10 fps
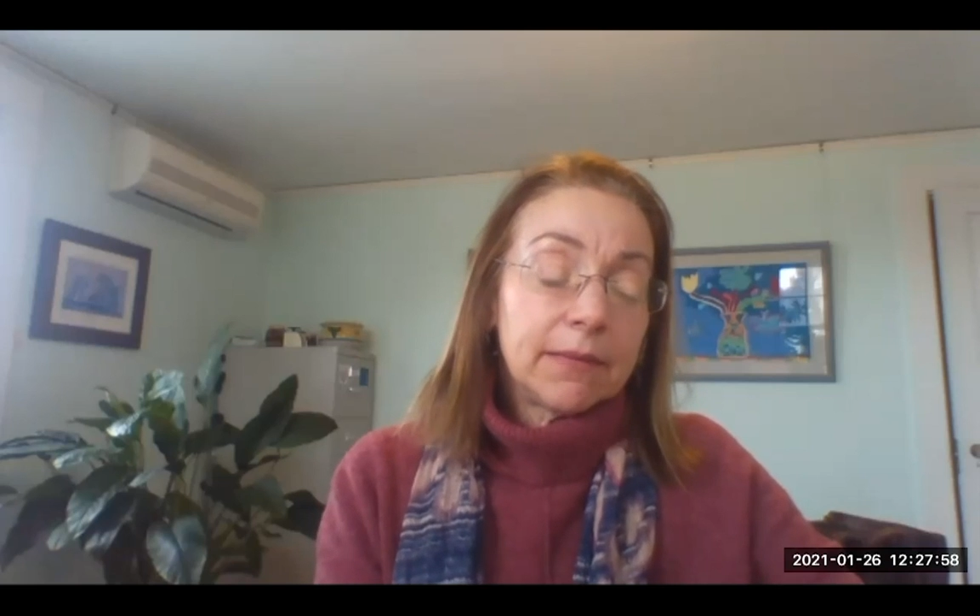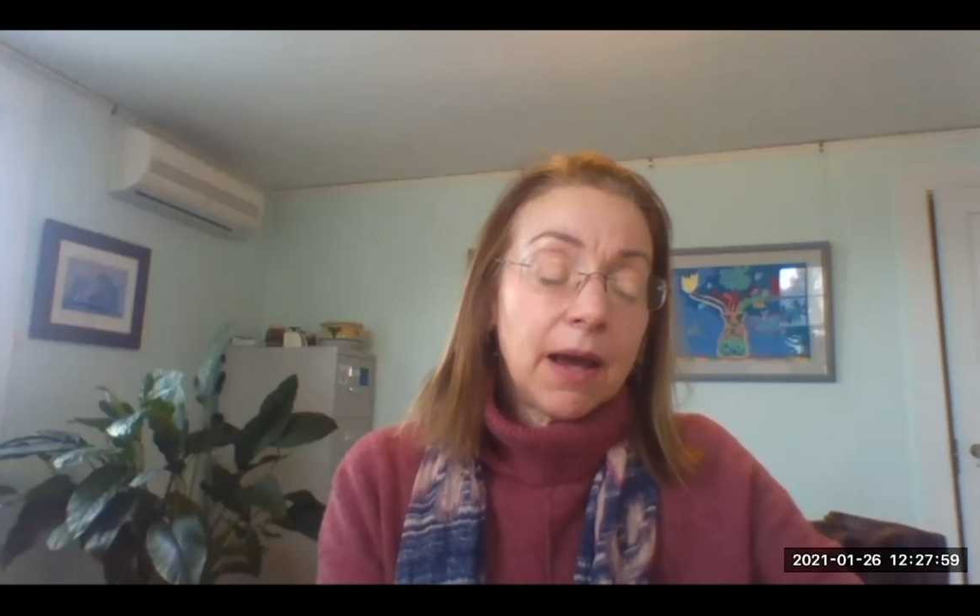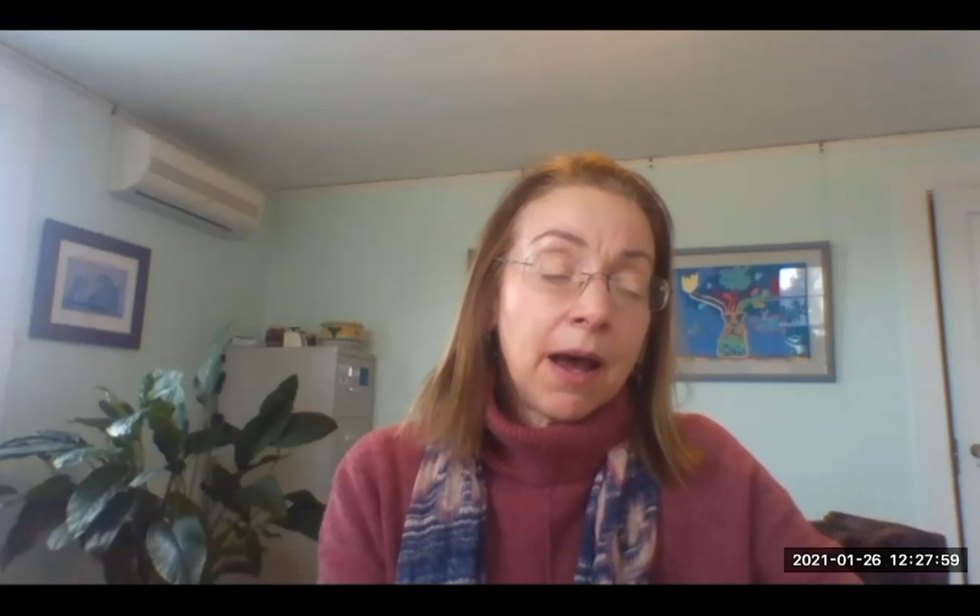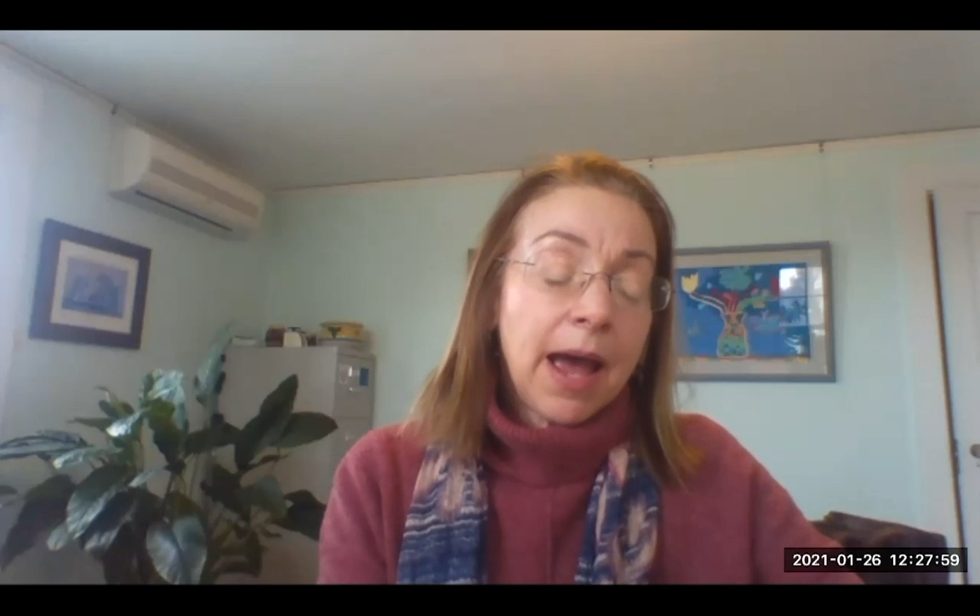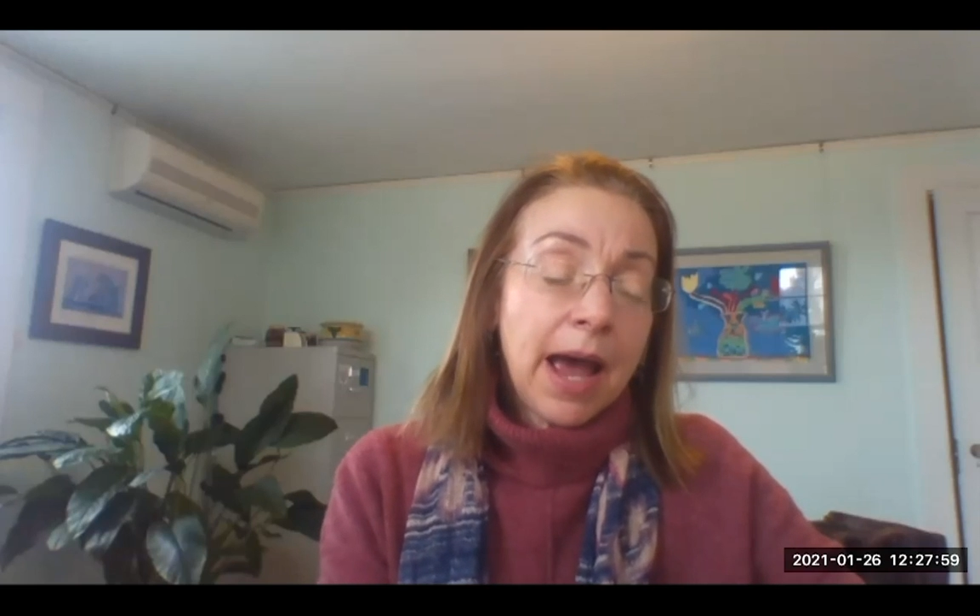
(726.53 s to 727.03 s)

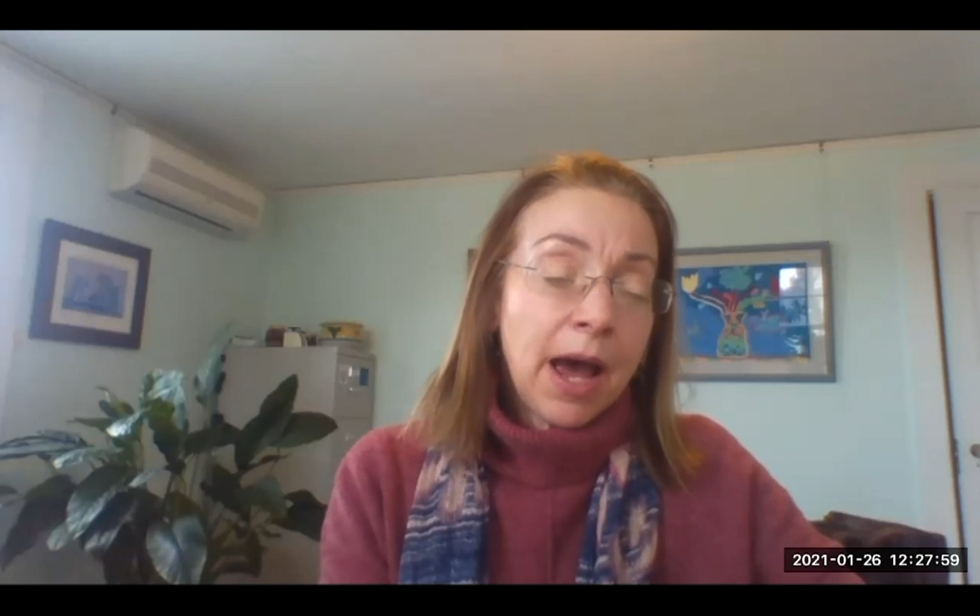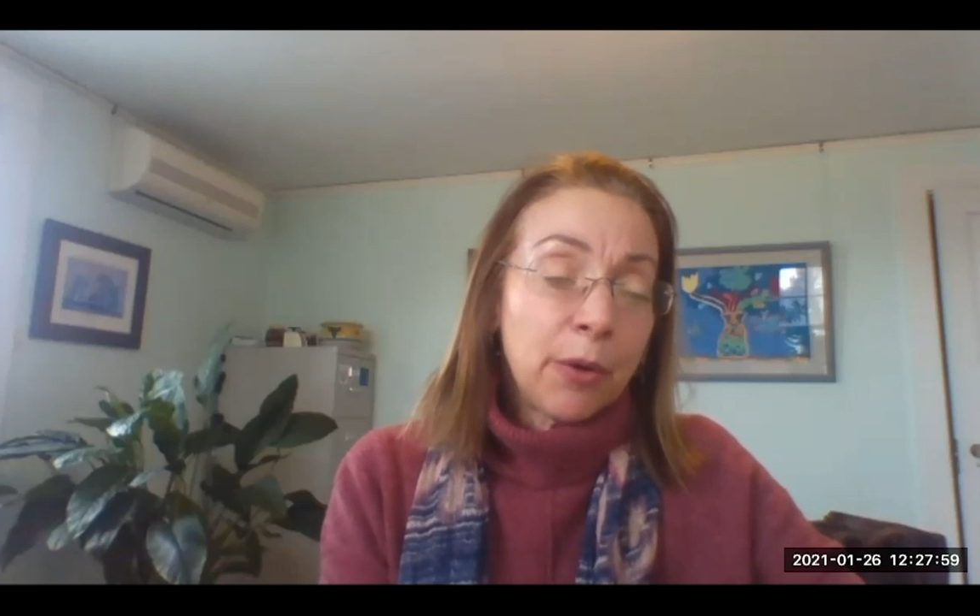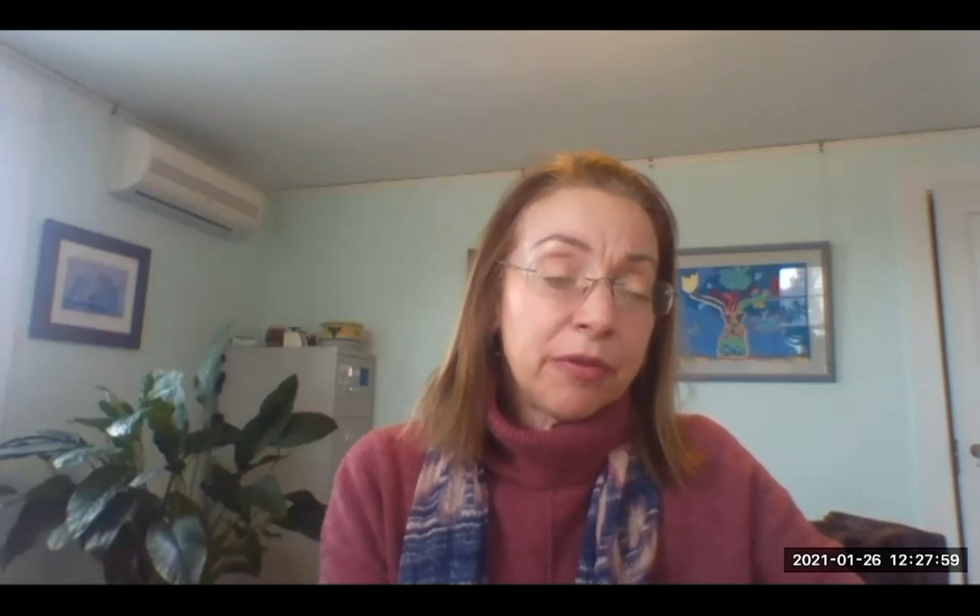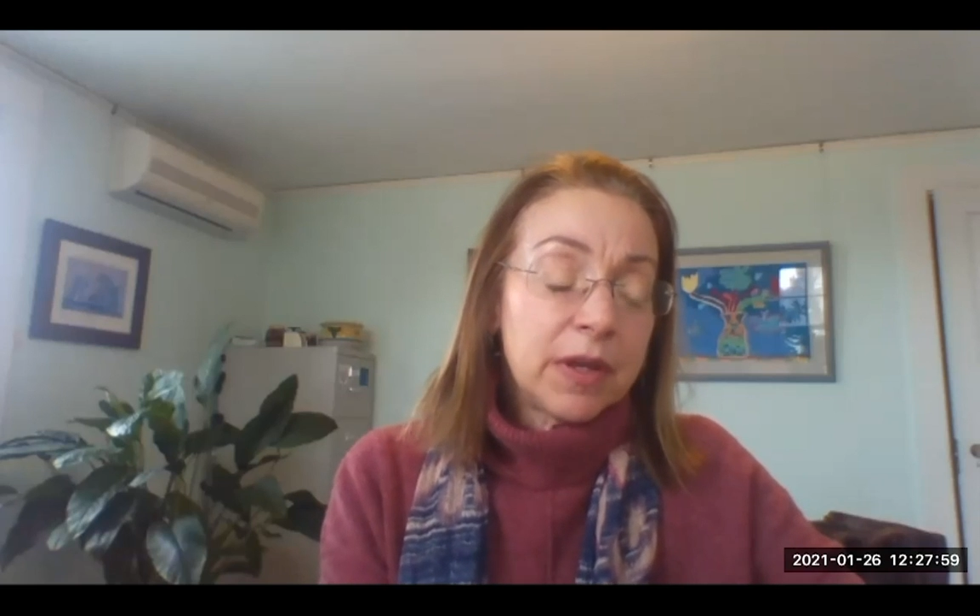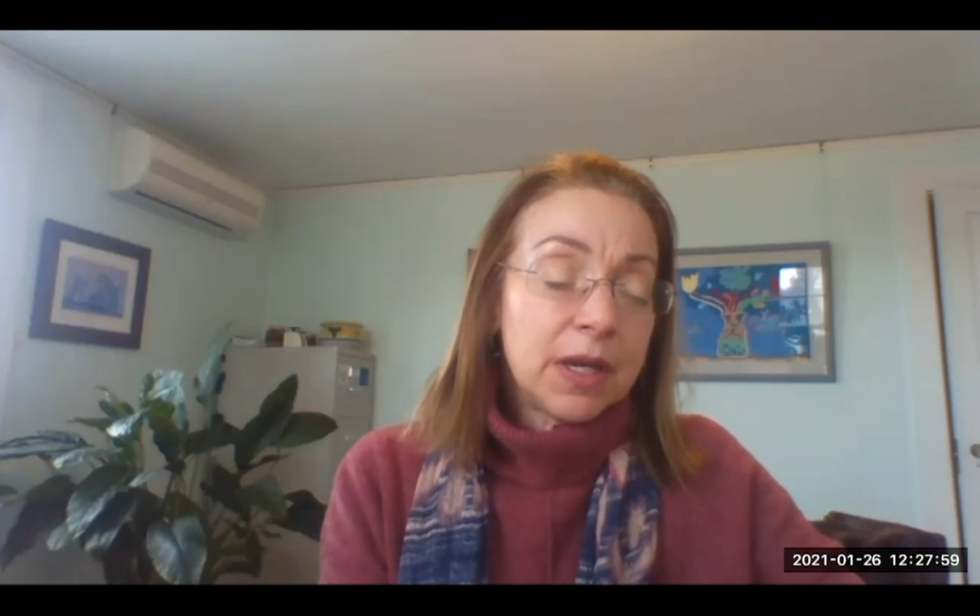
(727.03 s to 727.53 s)
uh,
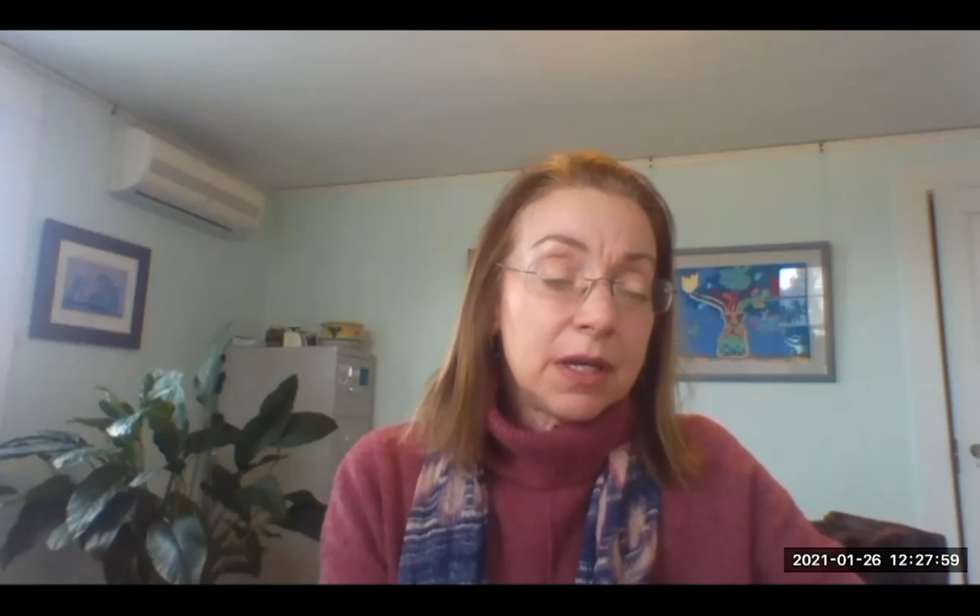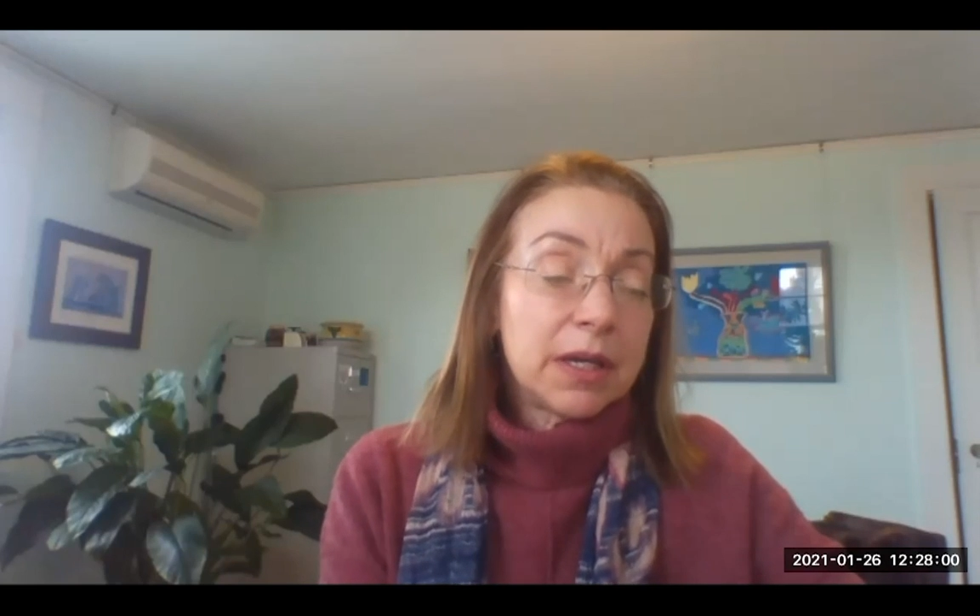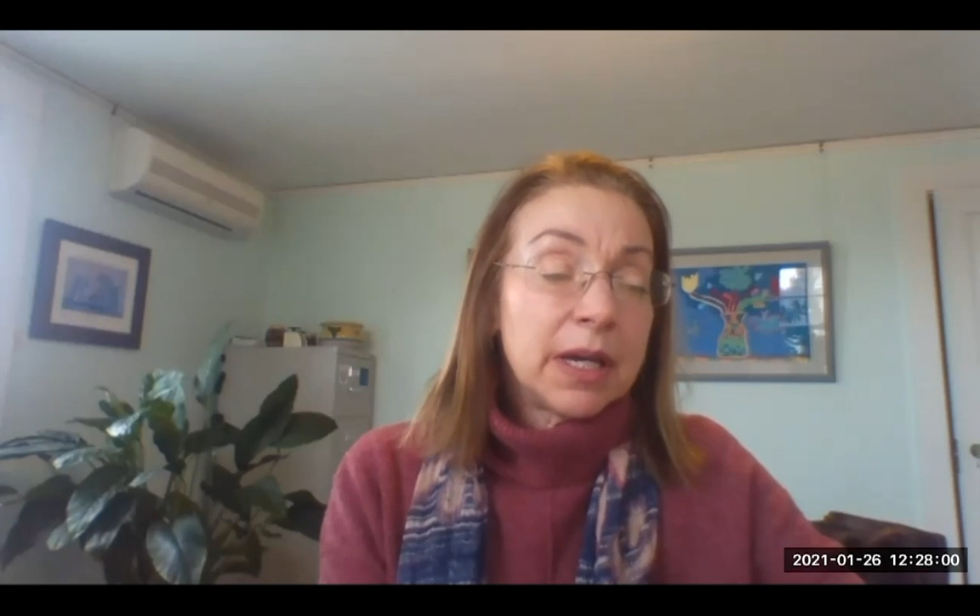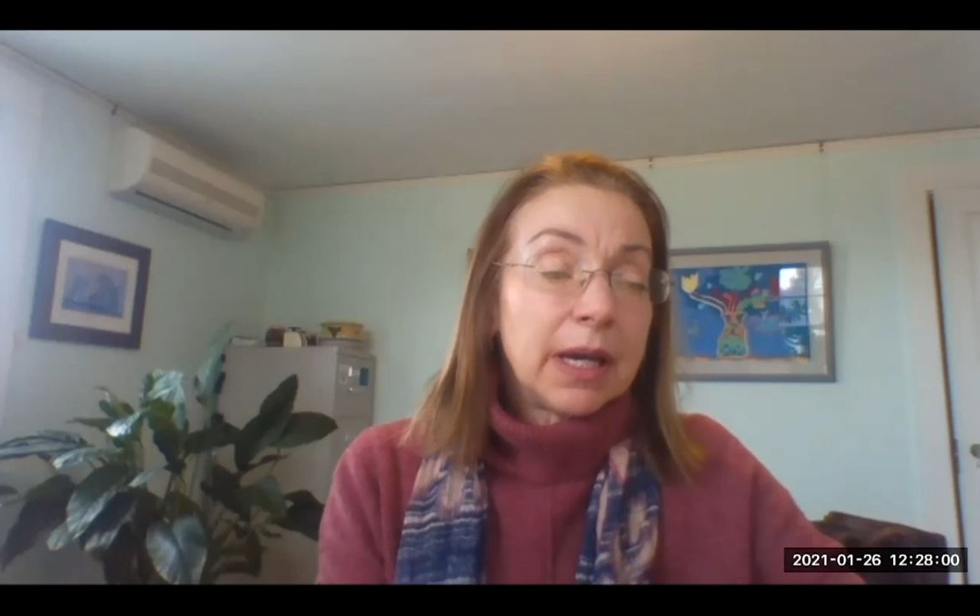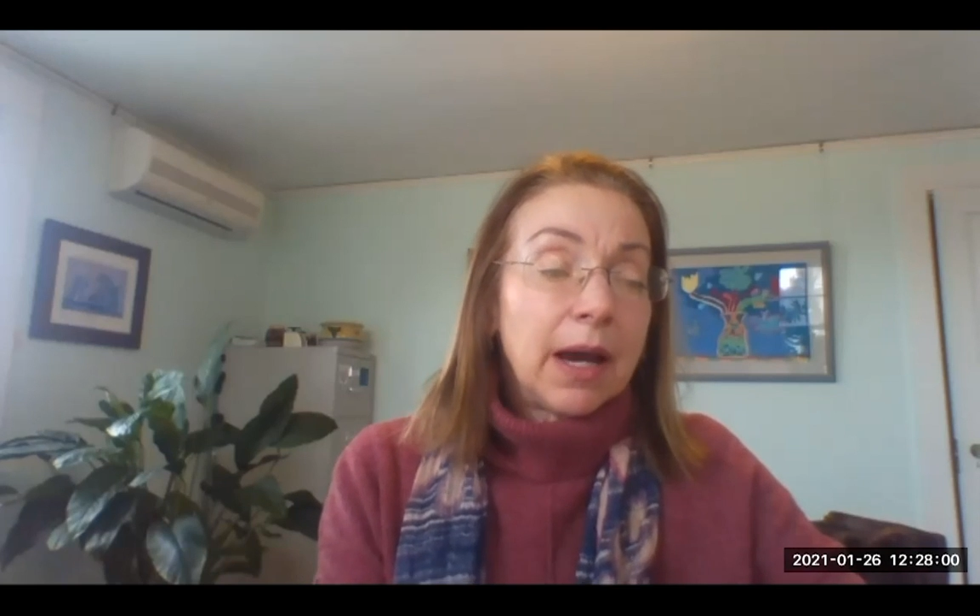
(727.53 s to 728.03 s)
how the